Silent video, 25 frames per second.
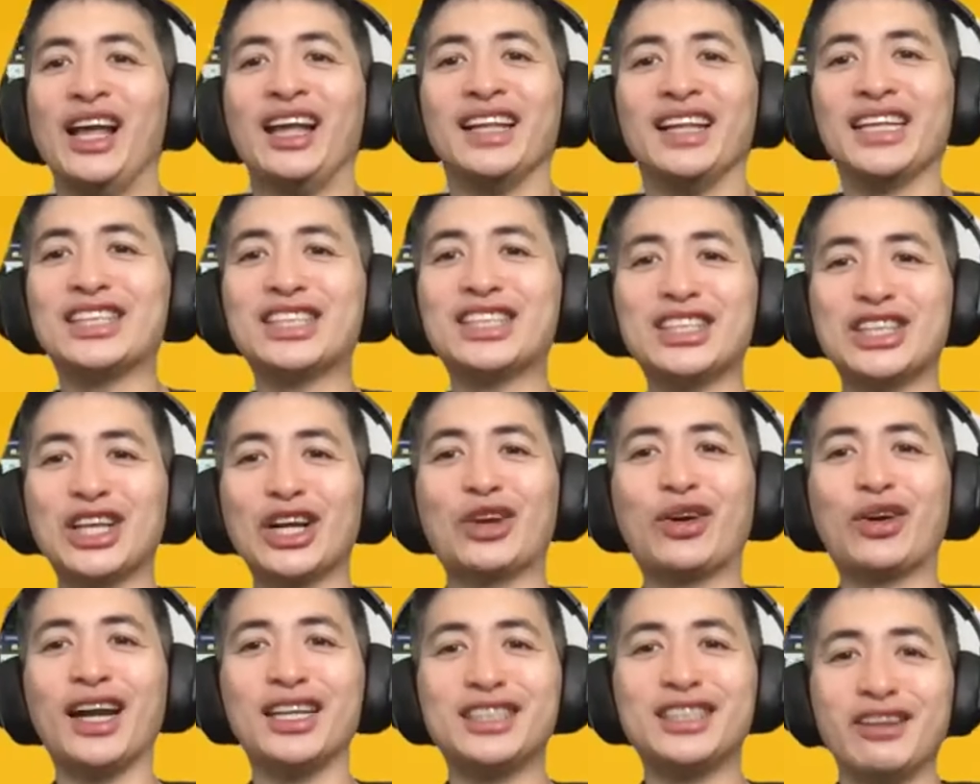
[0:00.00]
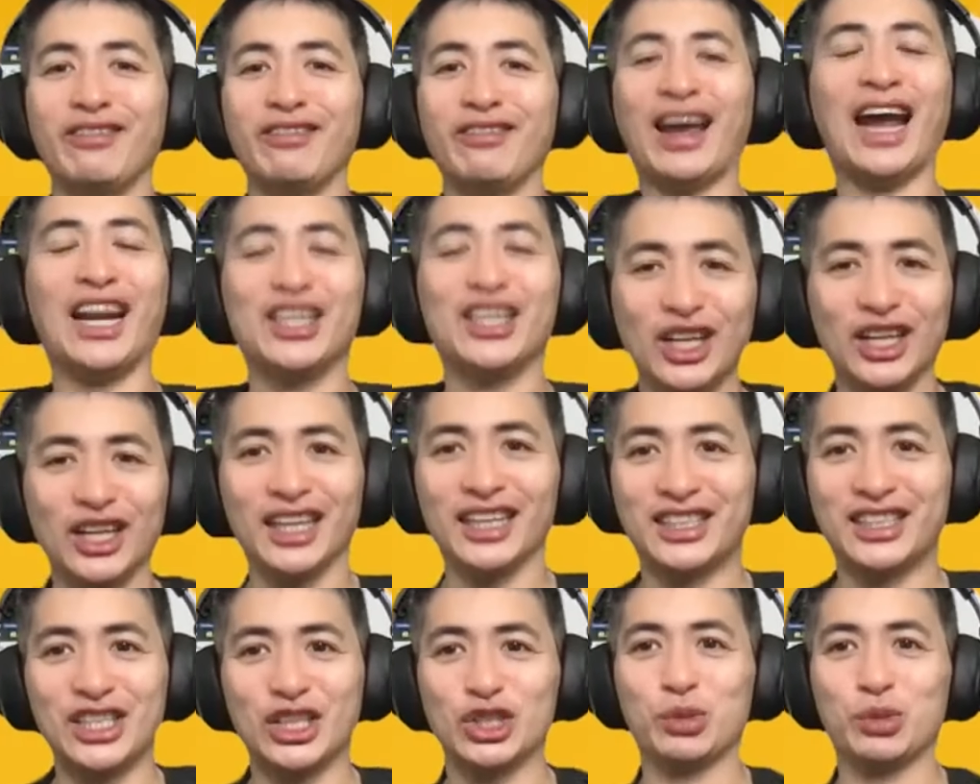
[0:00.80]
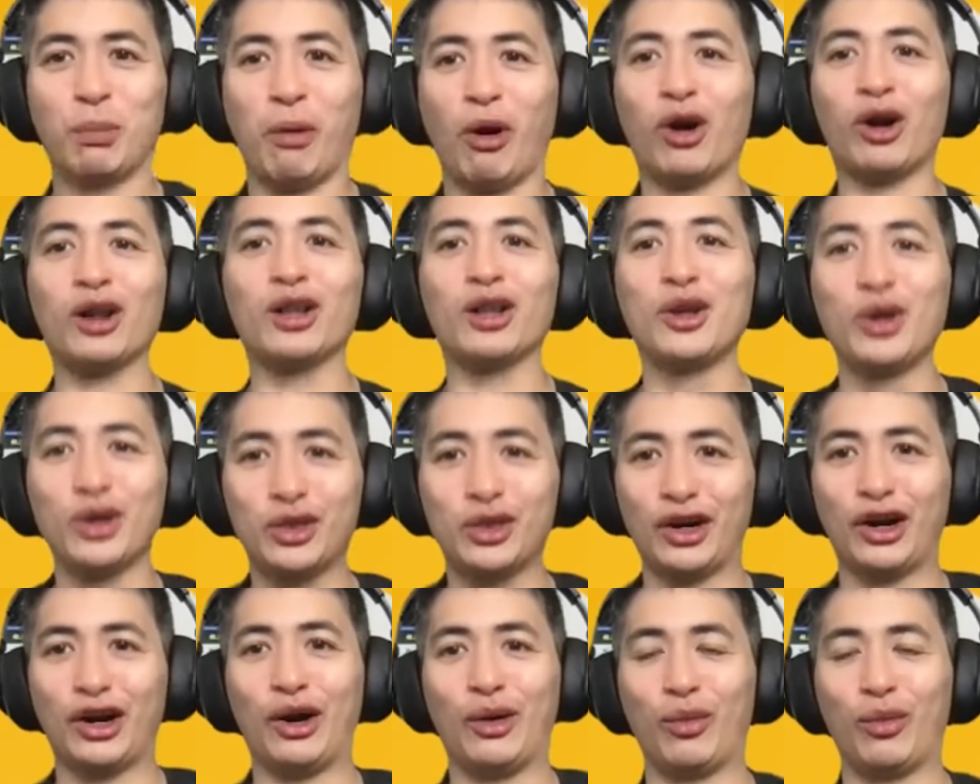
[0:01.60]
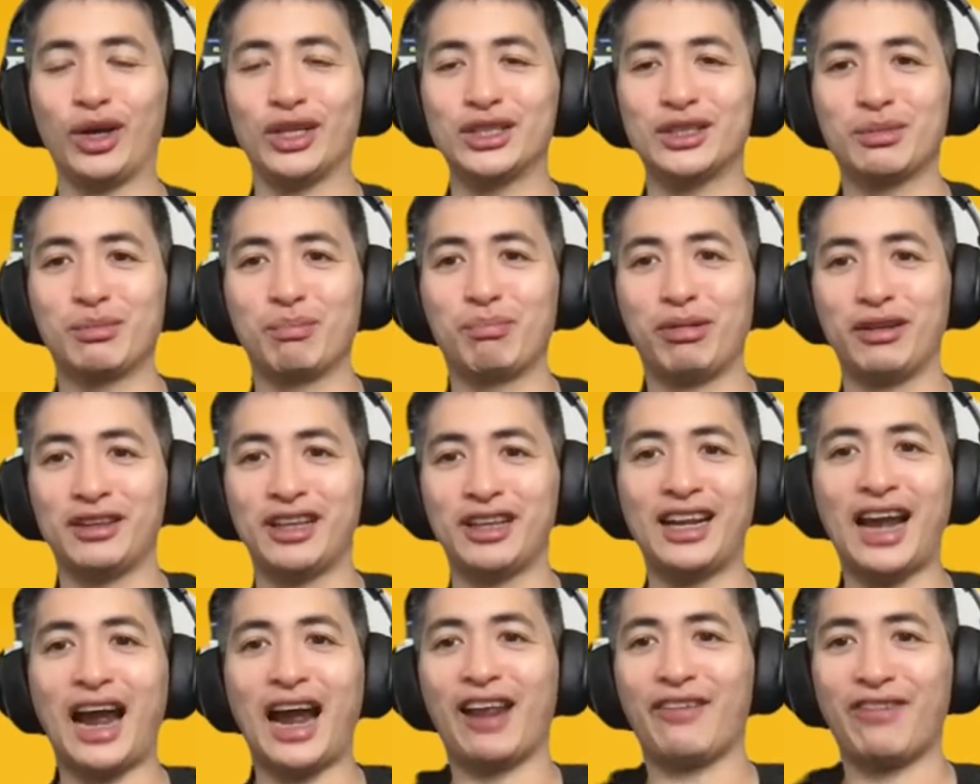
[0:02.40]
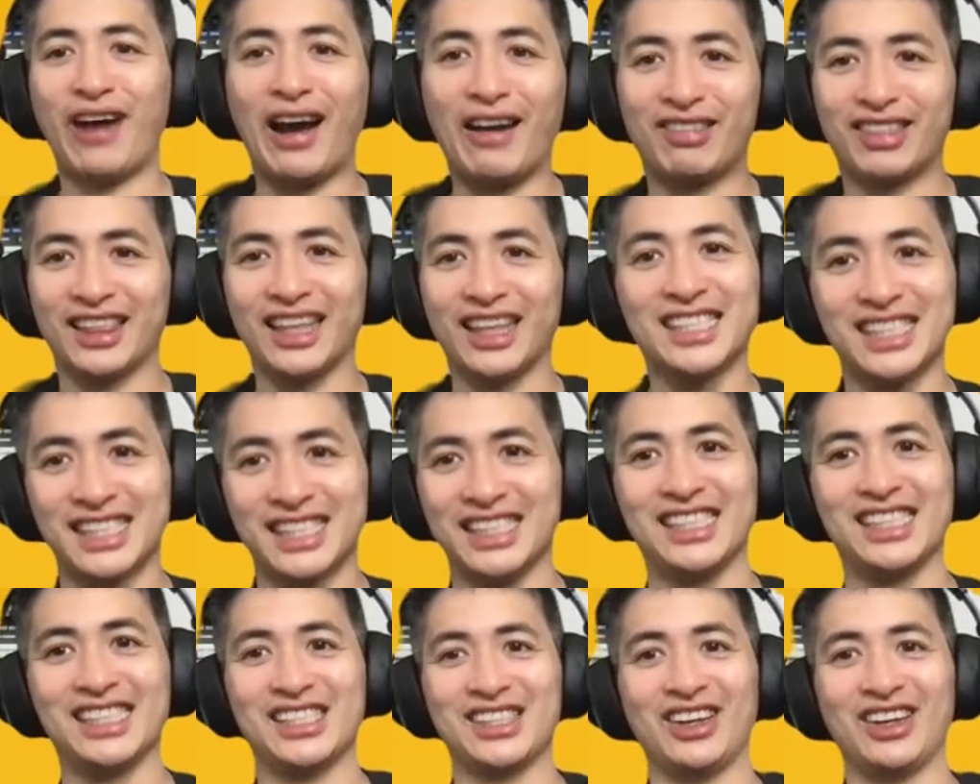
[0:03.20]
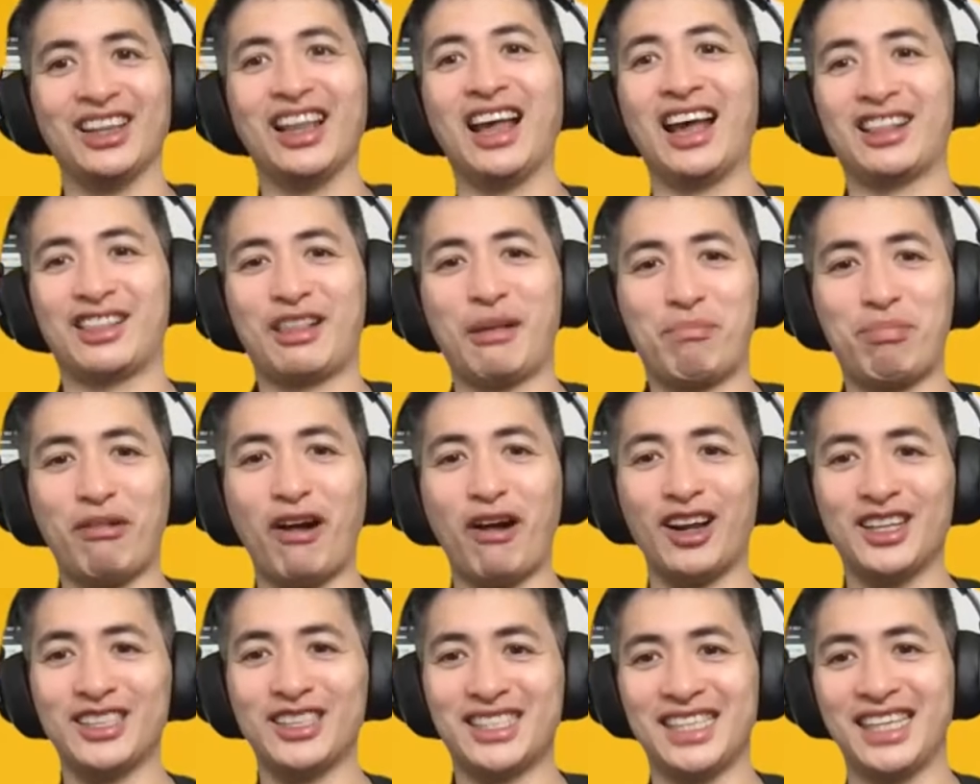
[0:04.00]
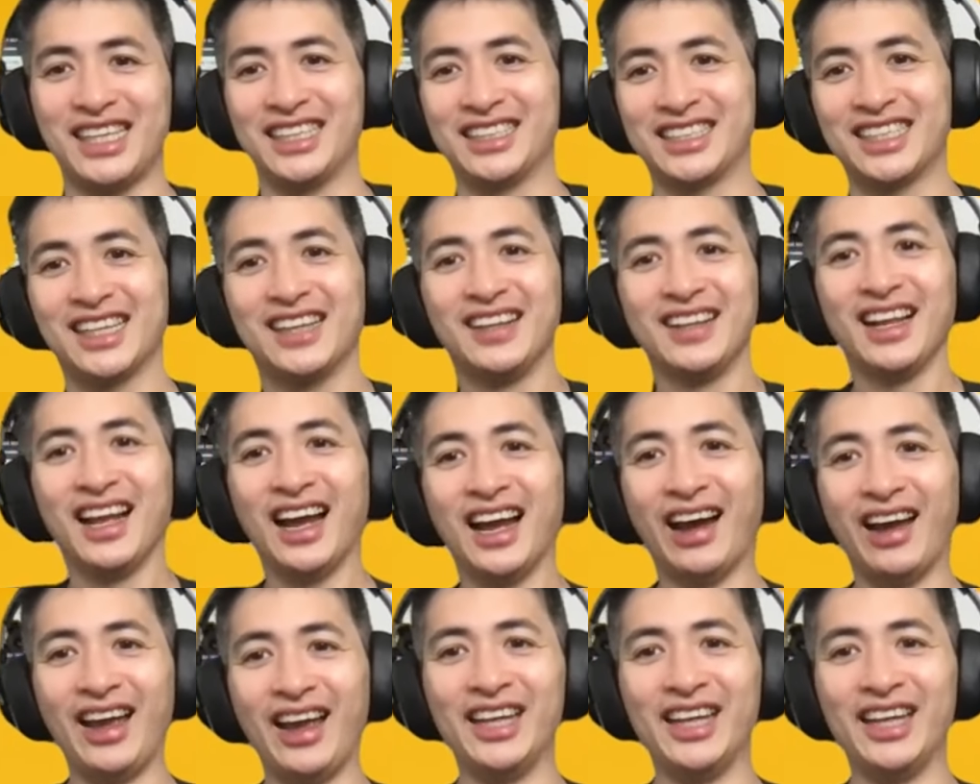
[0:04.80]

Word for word: this is the greatest evangelist since Martin Luther was putting the 95 theses on like the Protestants uh,